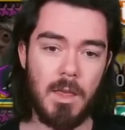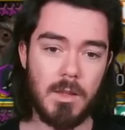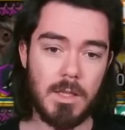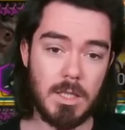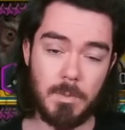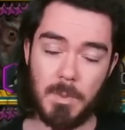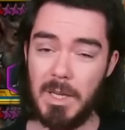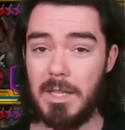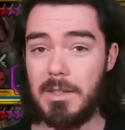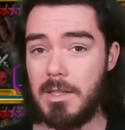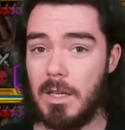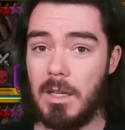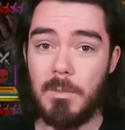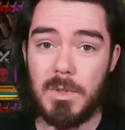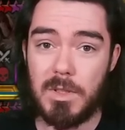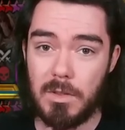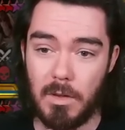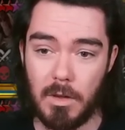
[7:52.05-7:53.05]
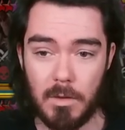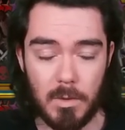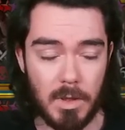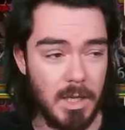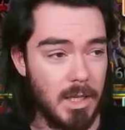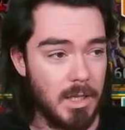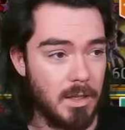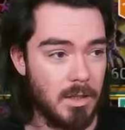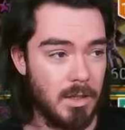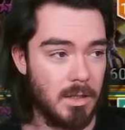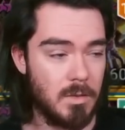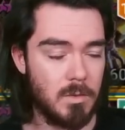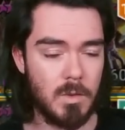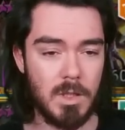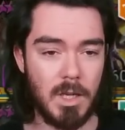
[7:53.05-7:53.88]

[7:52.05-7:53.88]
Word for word: Speed teams are really good.